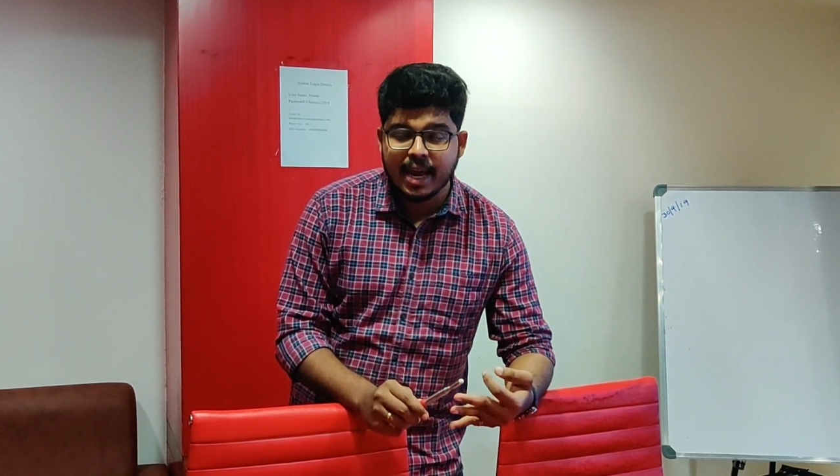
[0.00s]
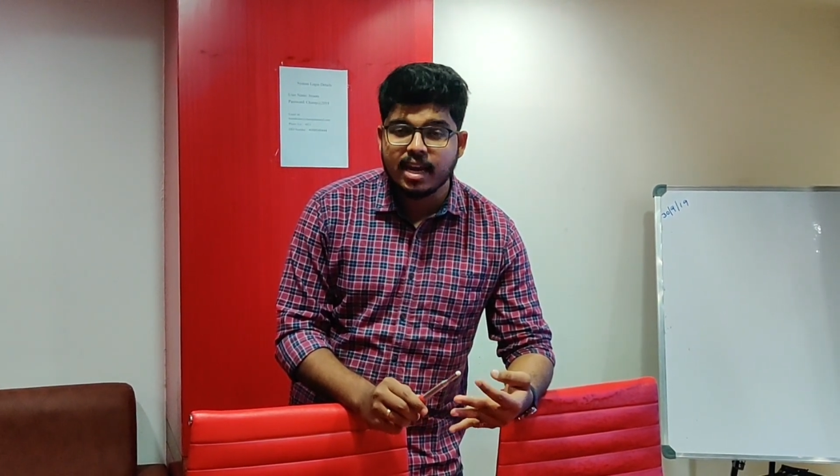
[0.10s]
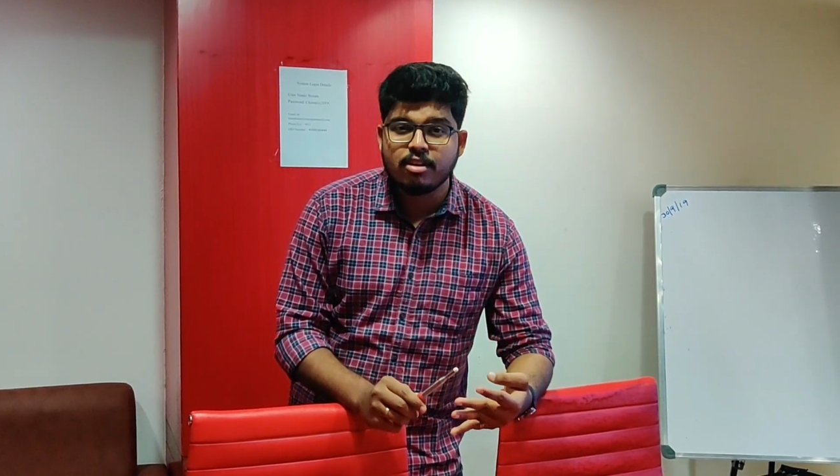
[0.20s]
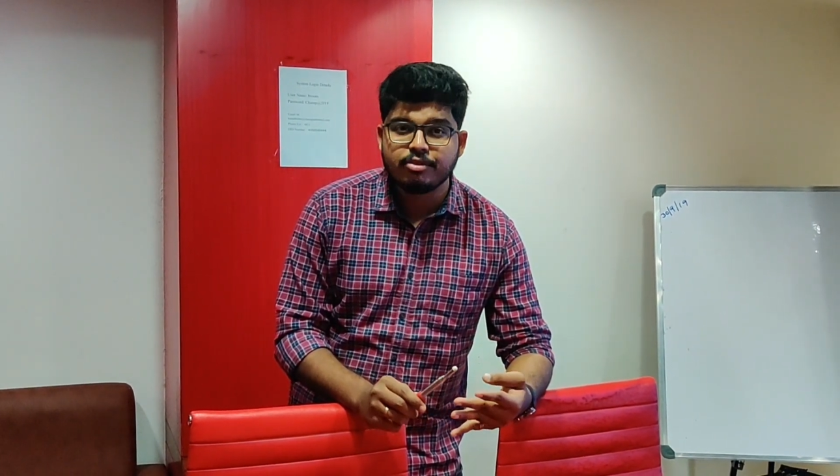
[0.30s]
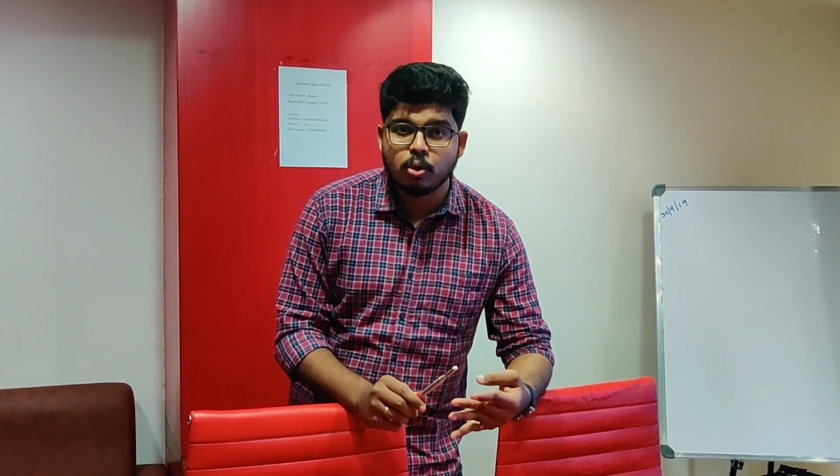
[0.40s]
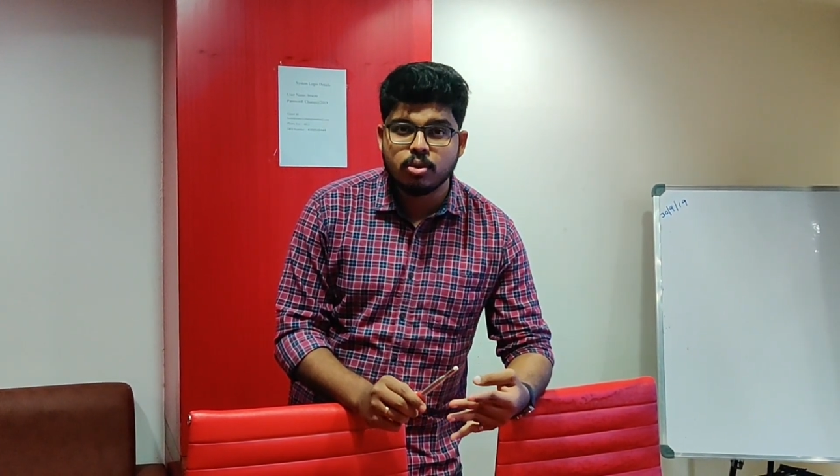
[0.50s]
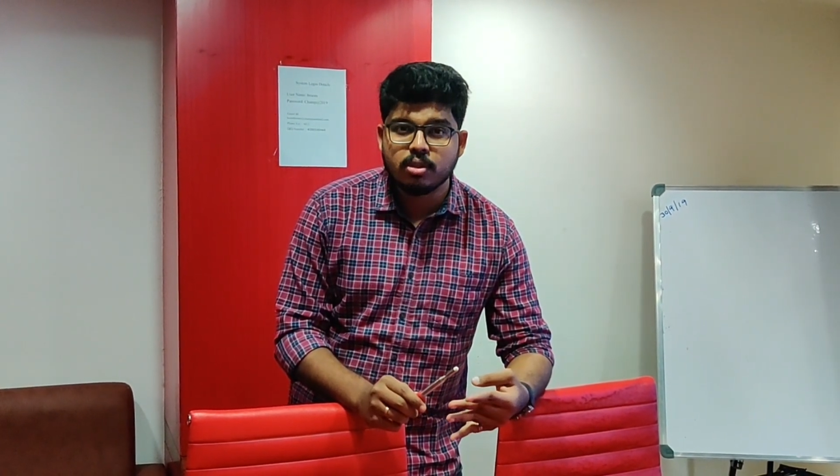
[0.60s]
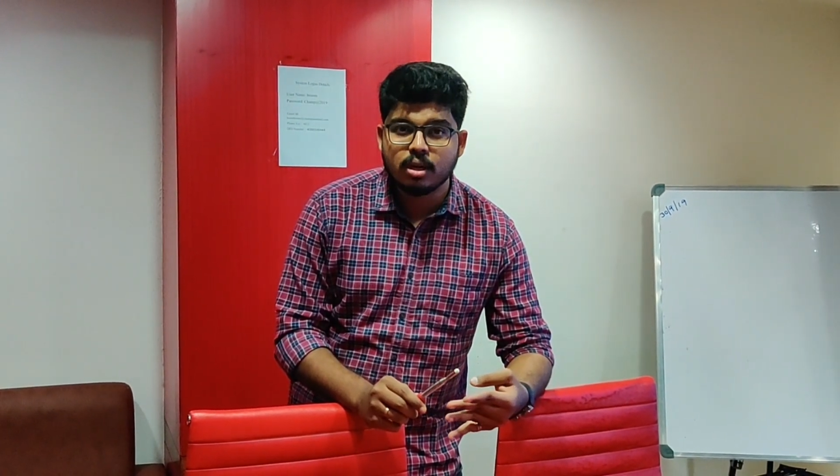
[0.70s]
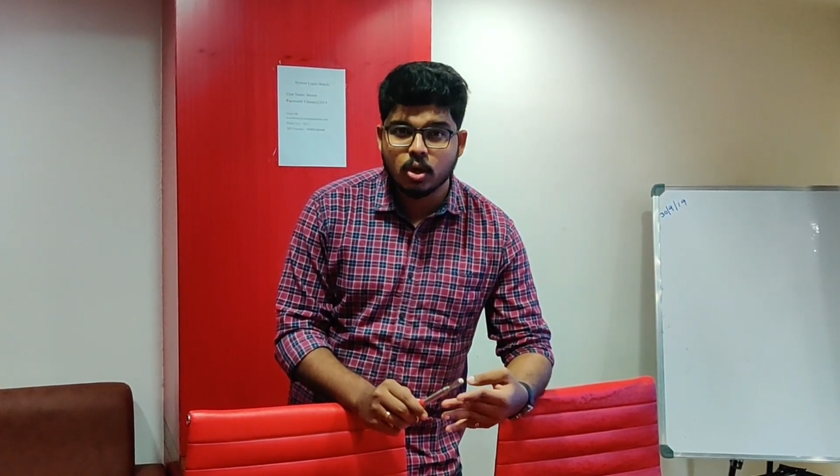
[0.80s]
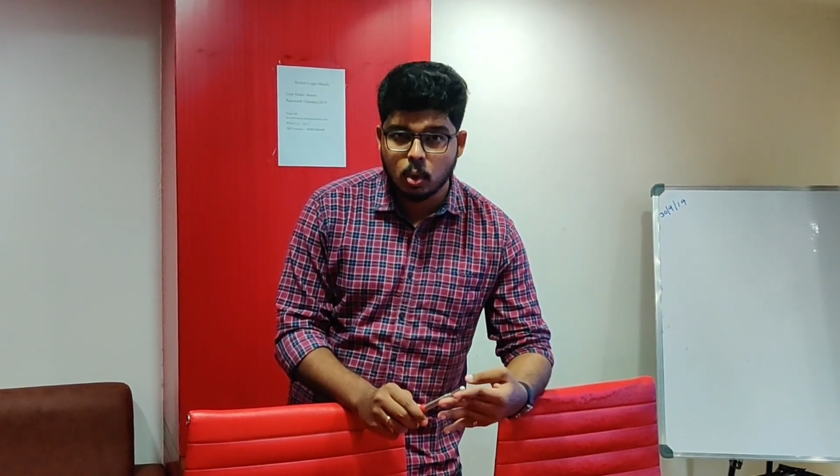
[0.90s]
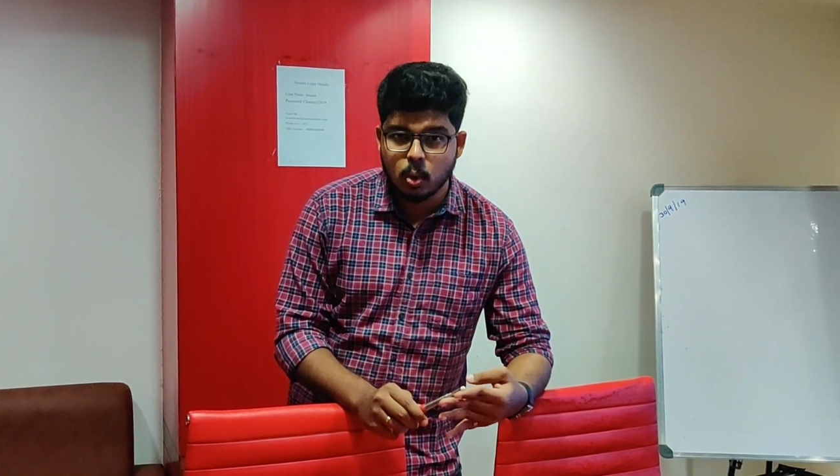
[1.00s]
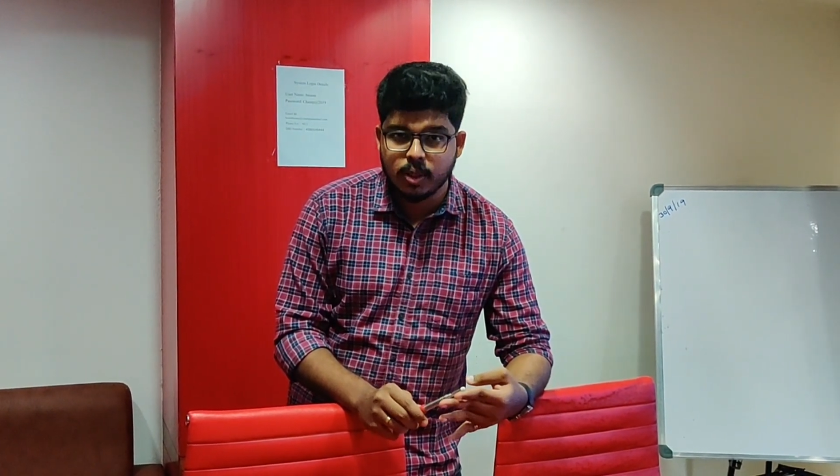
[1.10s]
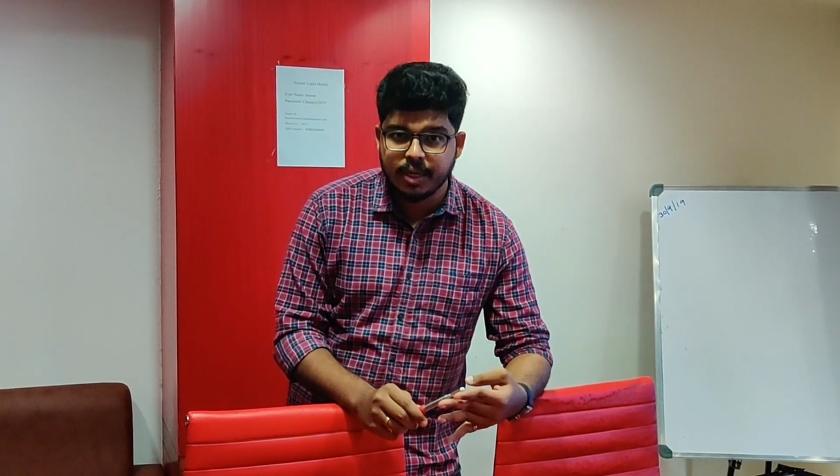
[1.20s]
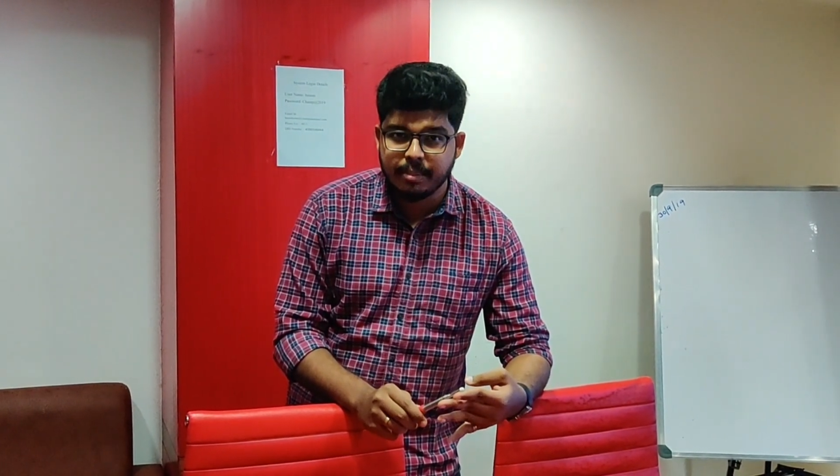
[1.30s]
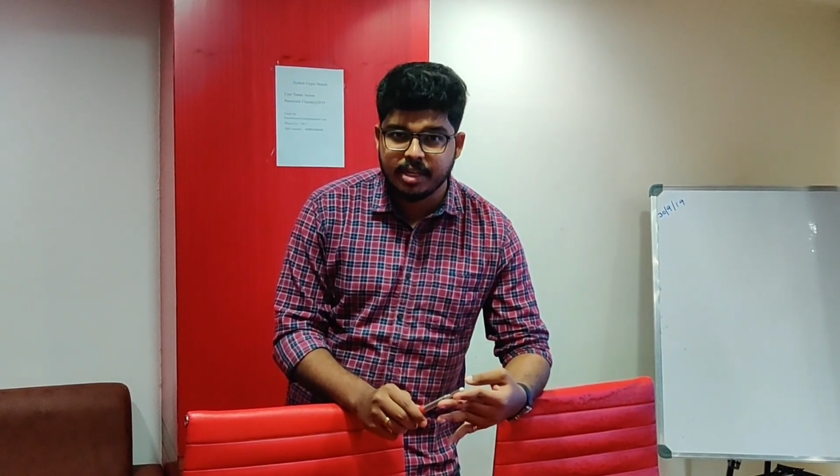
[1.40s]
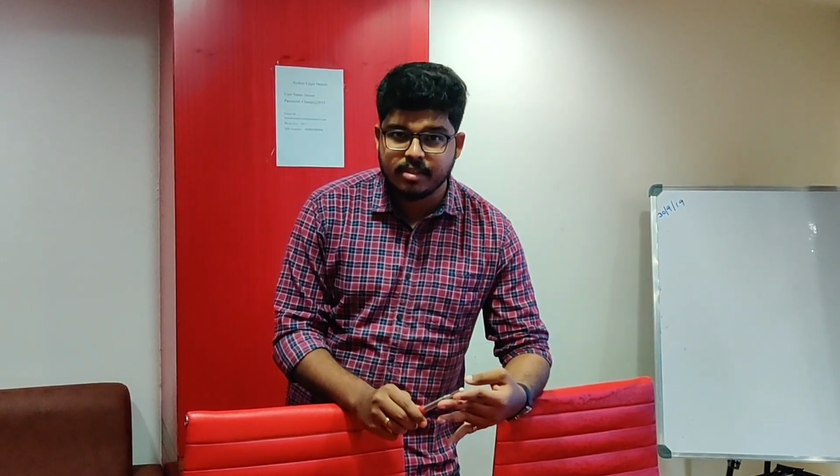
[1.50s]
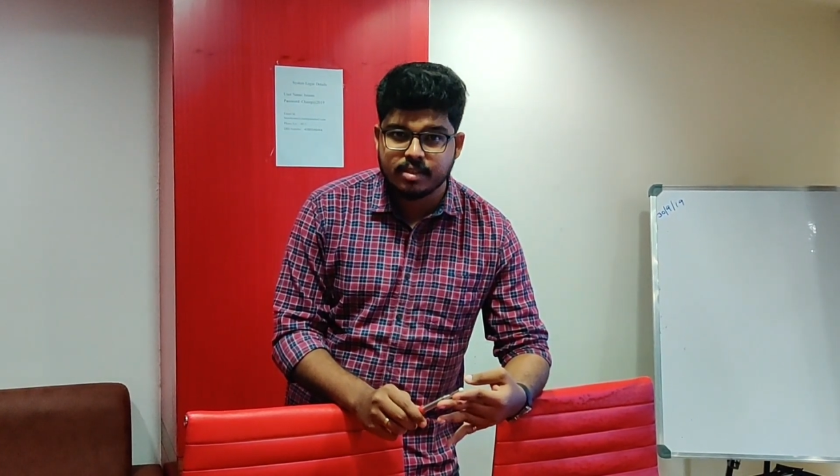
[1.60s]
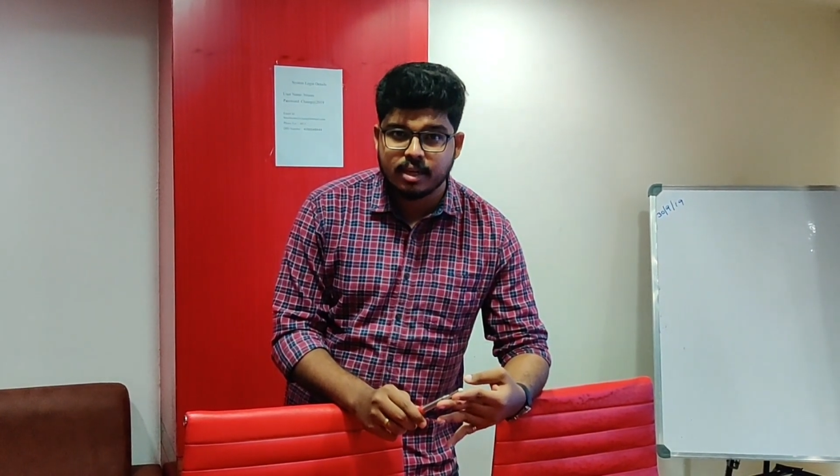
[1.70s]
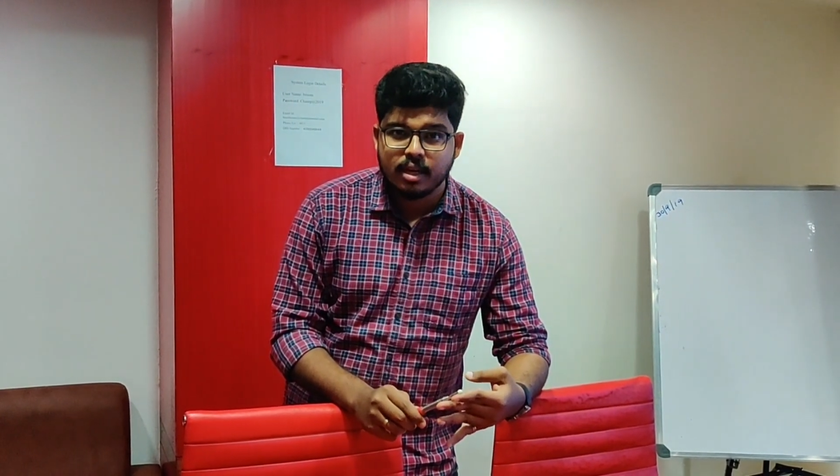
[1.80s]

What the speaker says: and of course, cold emails.